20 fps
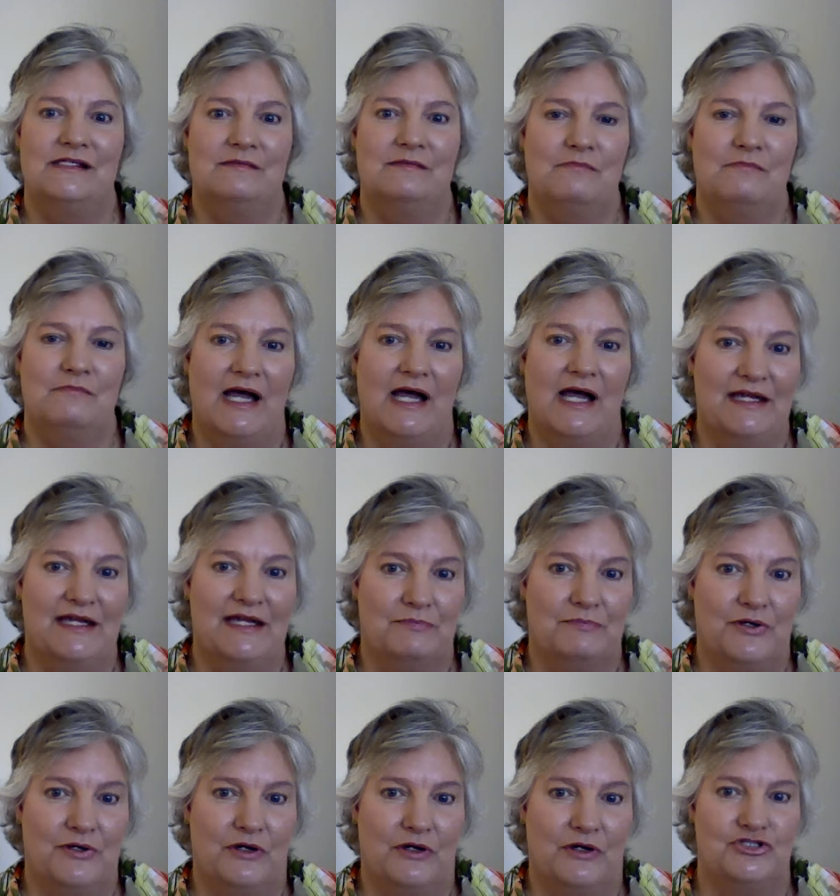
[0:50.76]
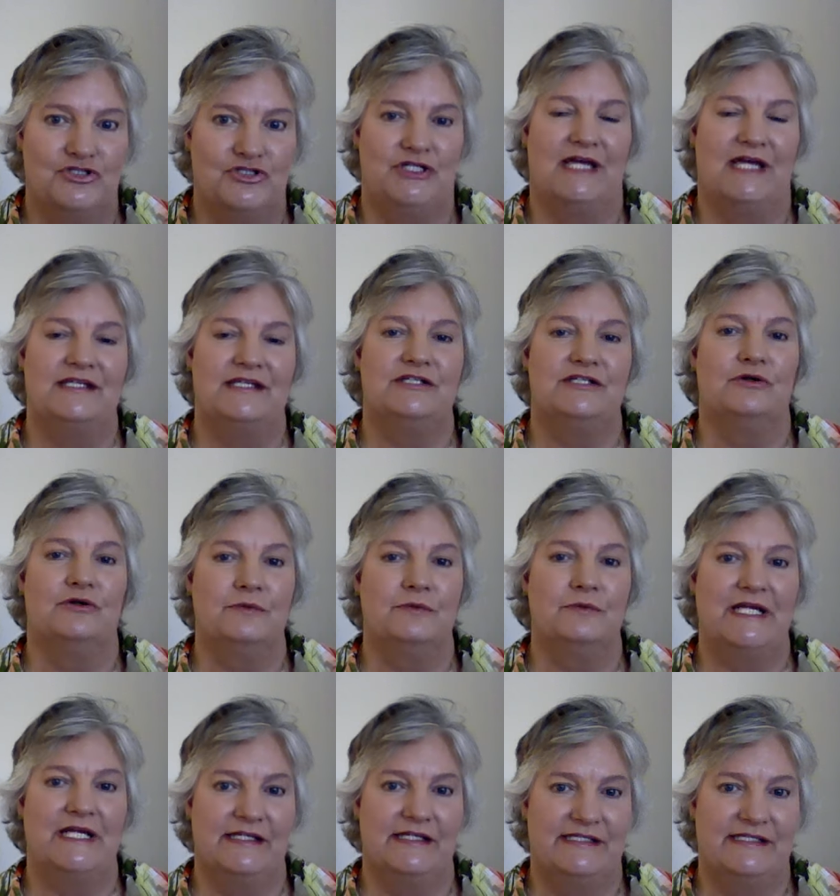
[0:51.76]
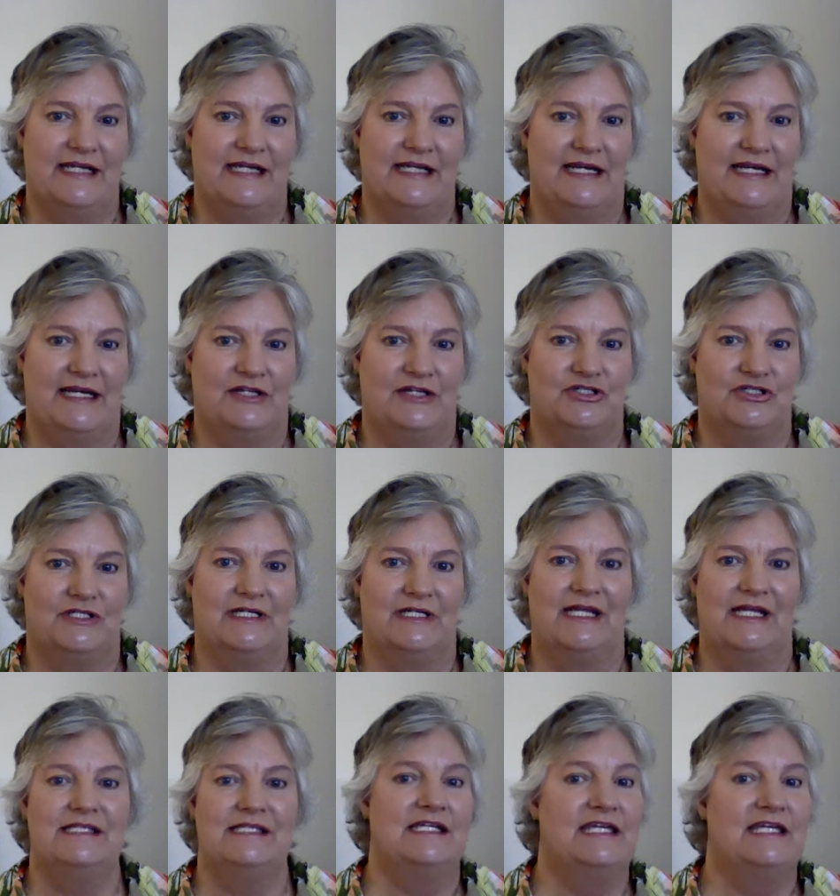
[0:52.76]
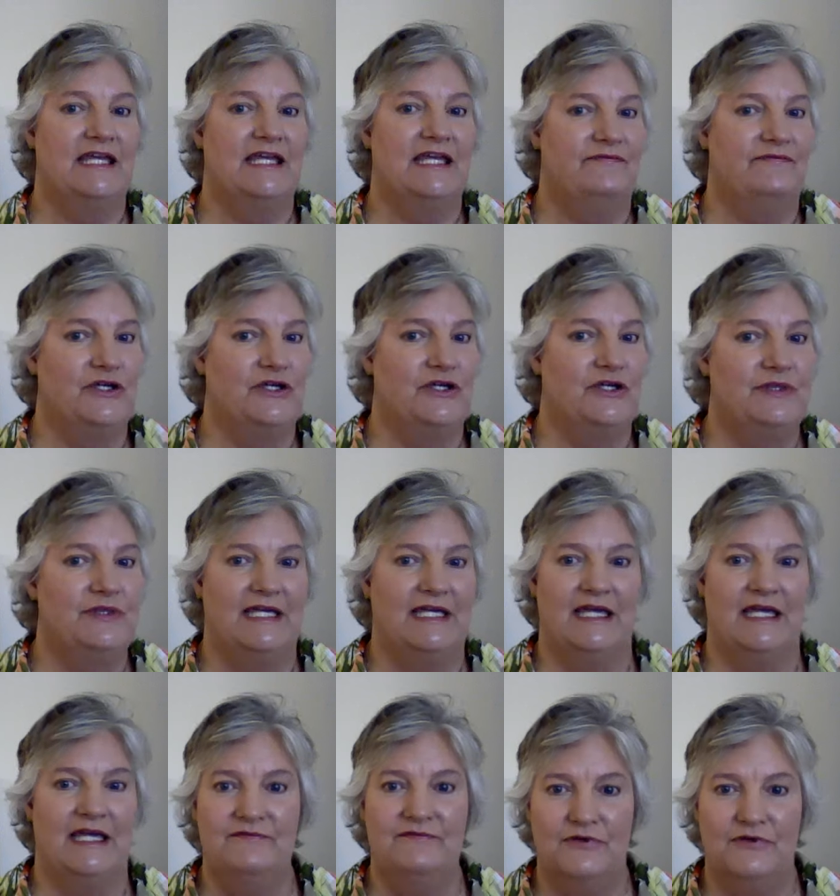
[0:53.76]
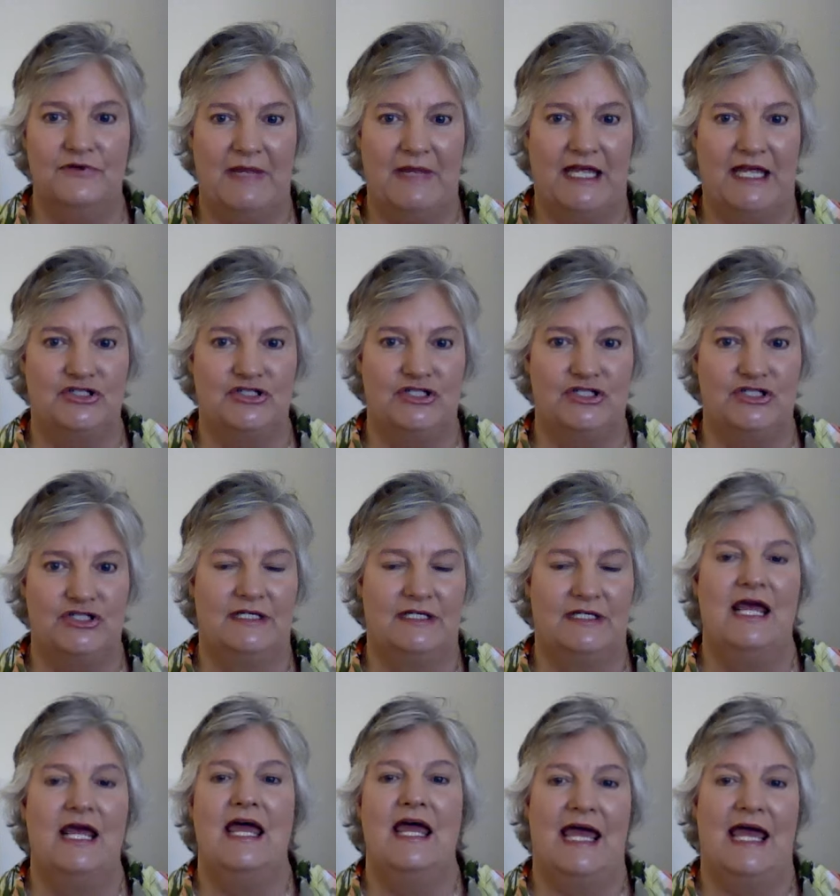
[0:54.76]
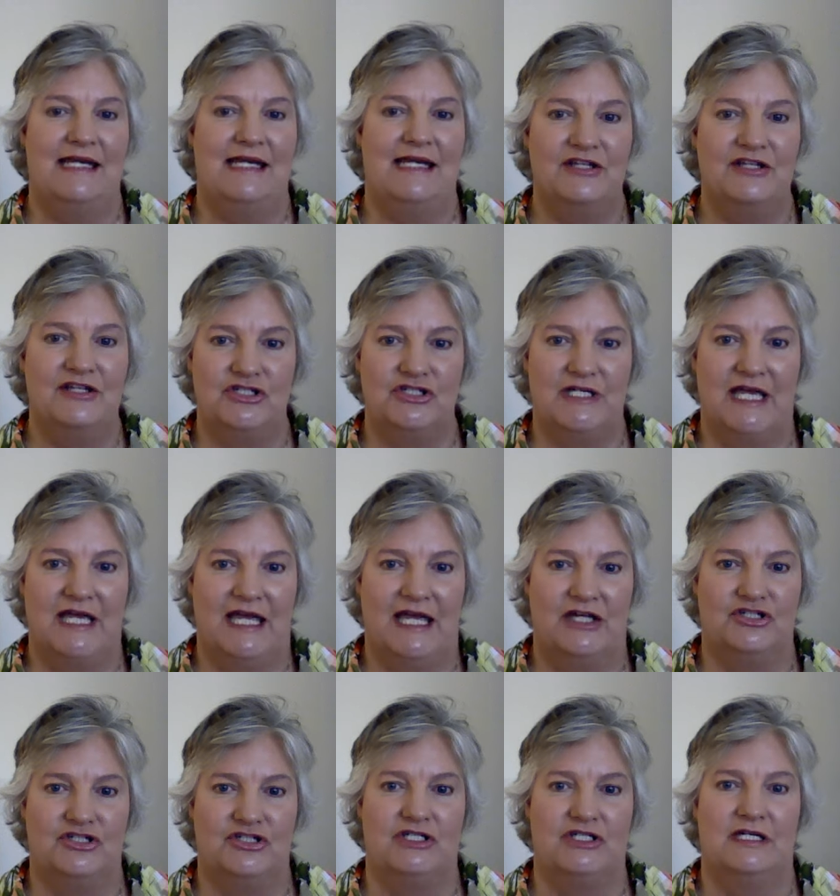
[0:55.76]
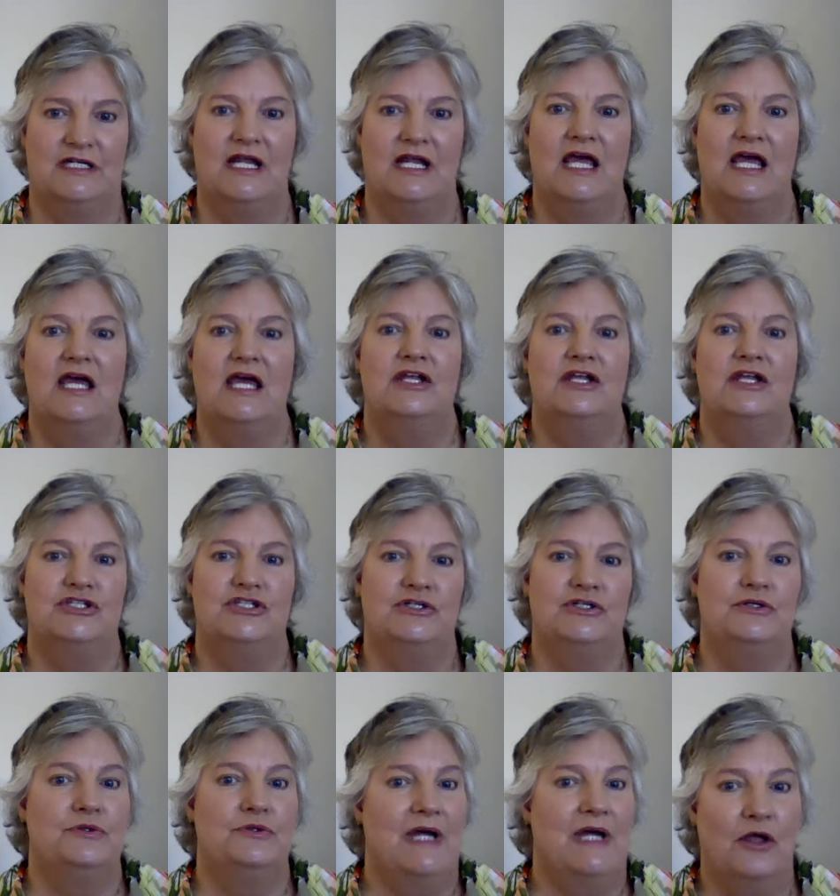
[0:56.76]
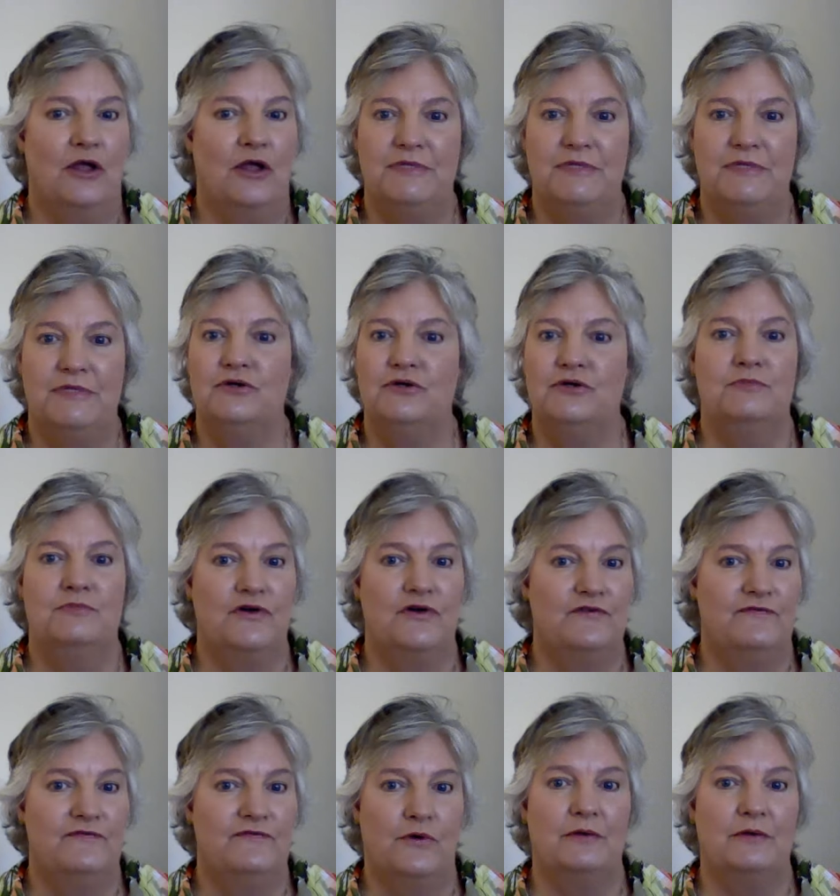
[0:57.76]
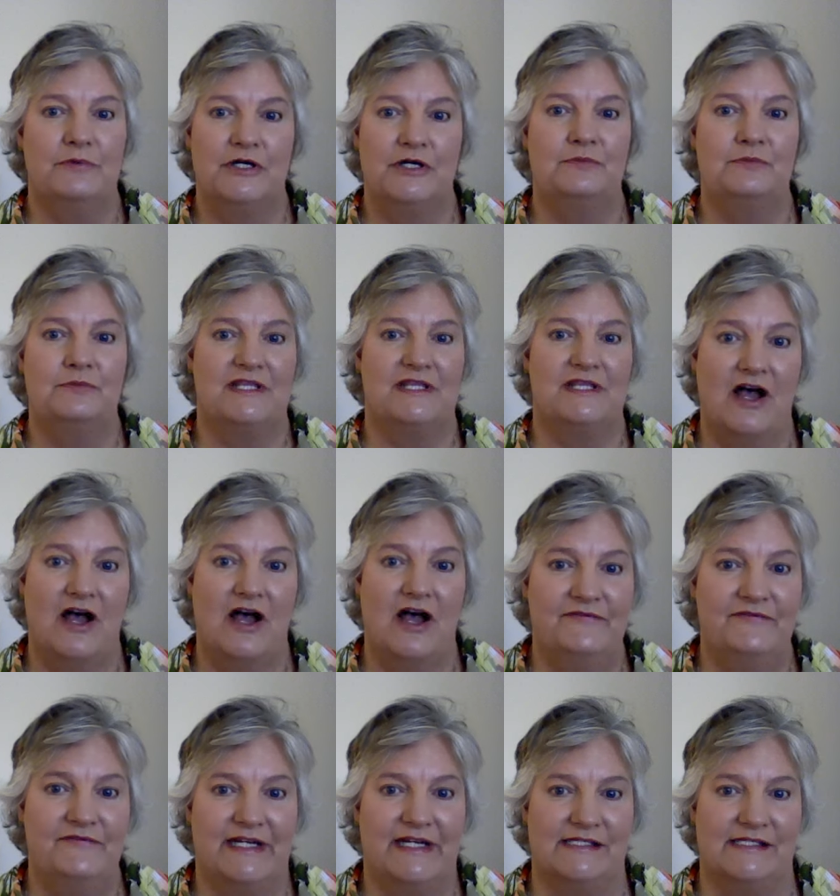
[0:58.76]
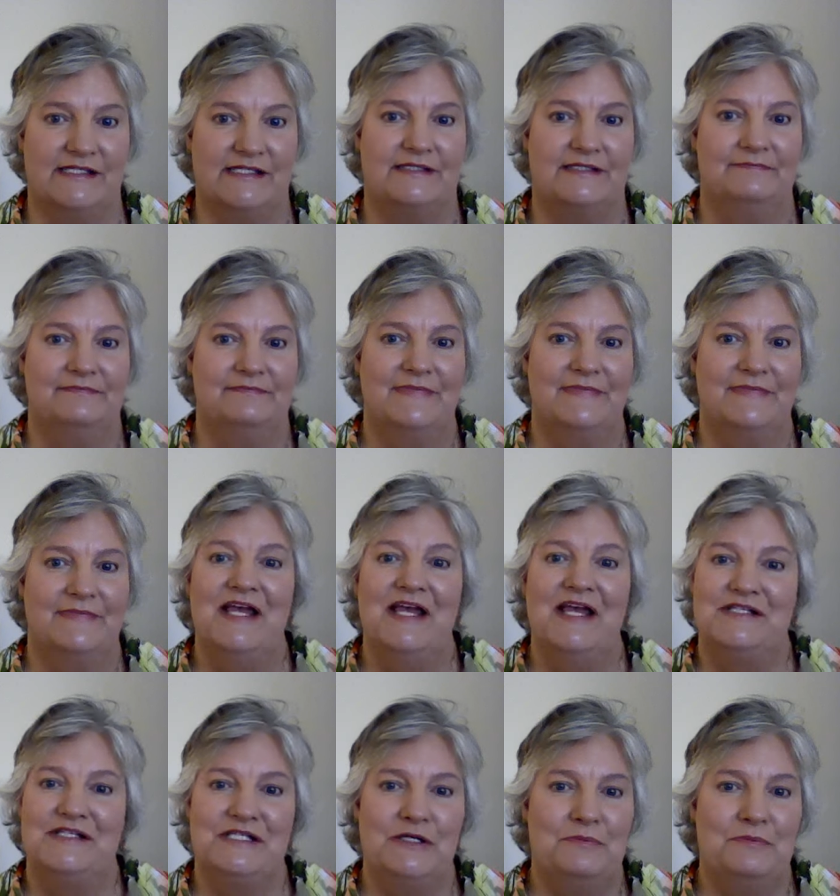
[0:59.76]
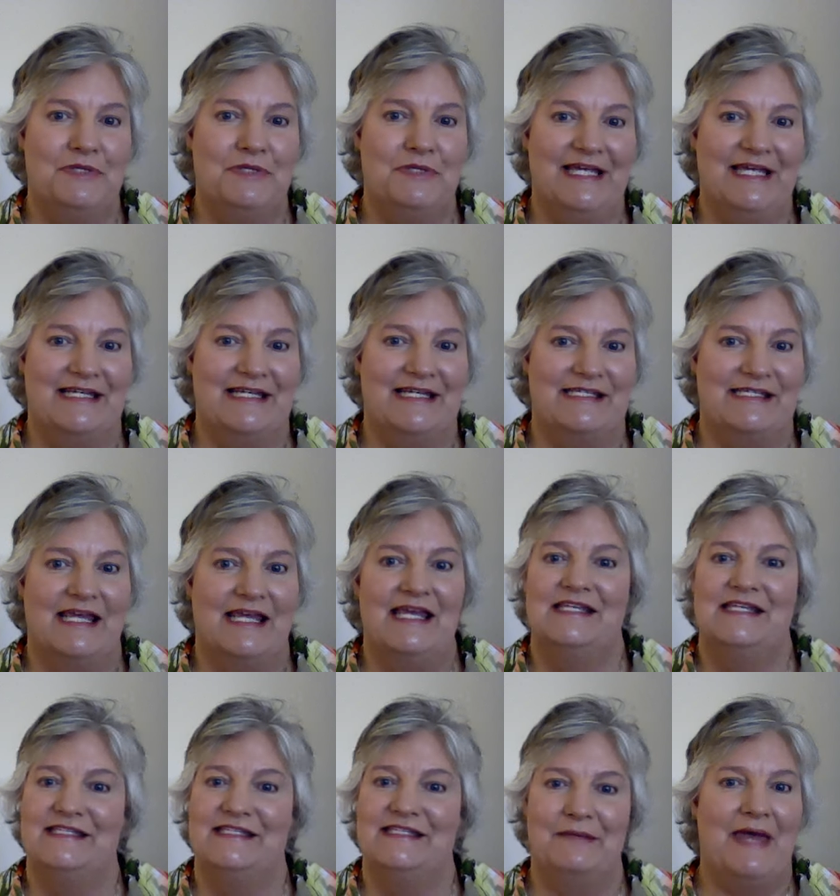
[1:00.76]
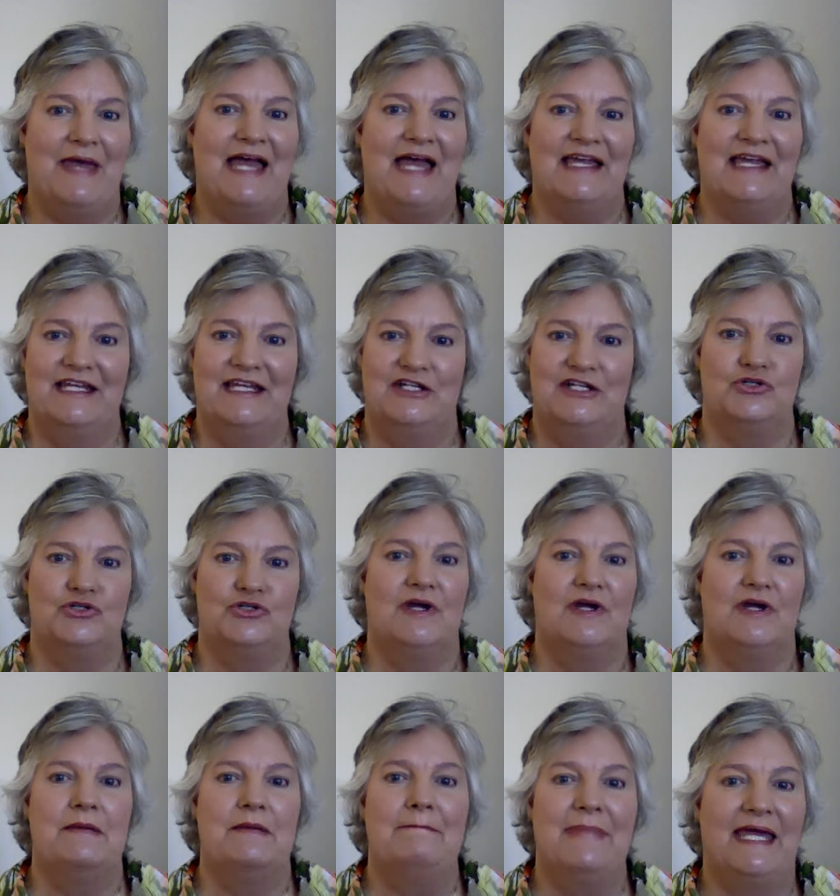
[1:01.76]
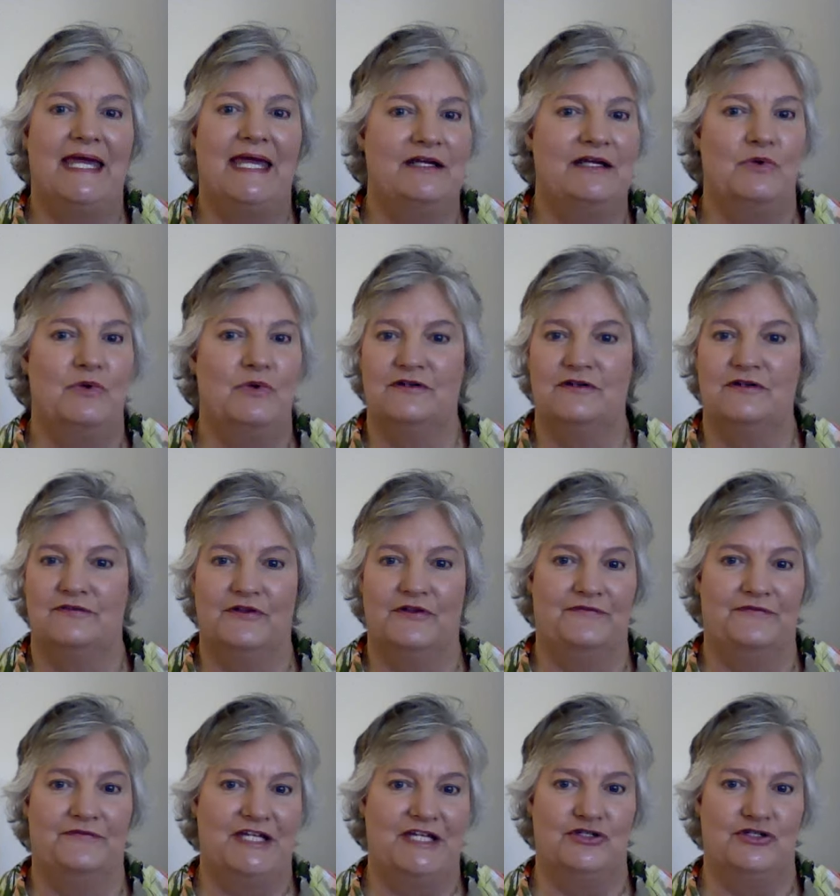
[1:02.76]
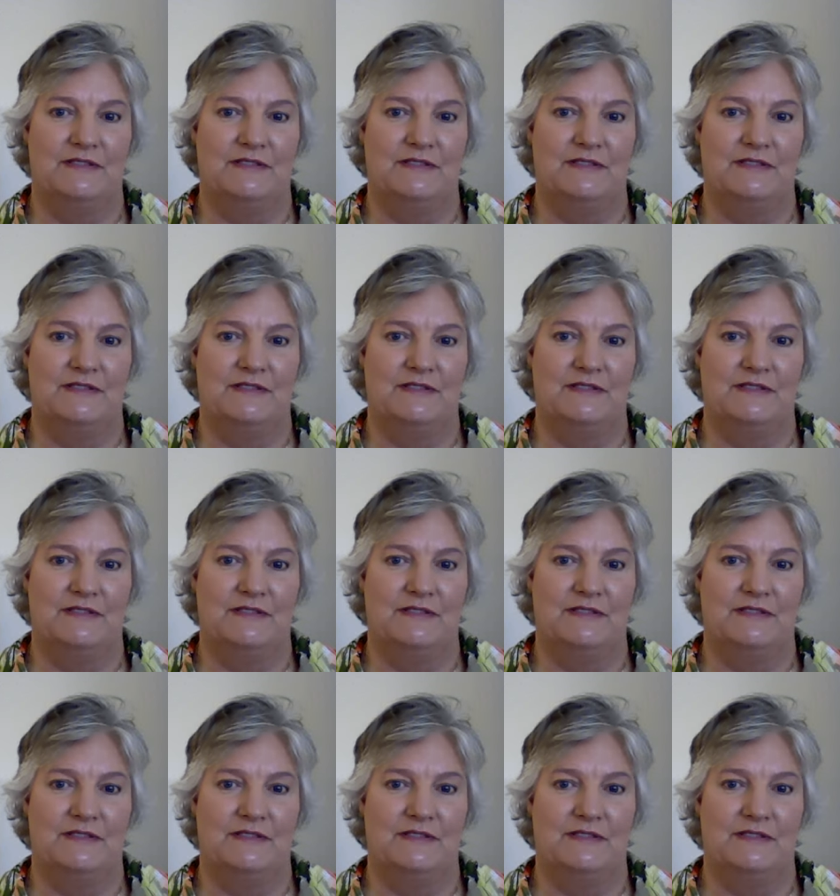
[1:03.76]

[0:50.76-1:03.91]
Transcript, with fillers: My approach as your real estate agent is to give you the information and education to help you move forward with confidence. So please, sit back and enjoy the many wonderful features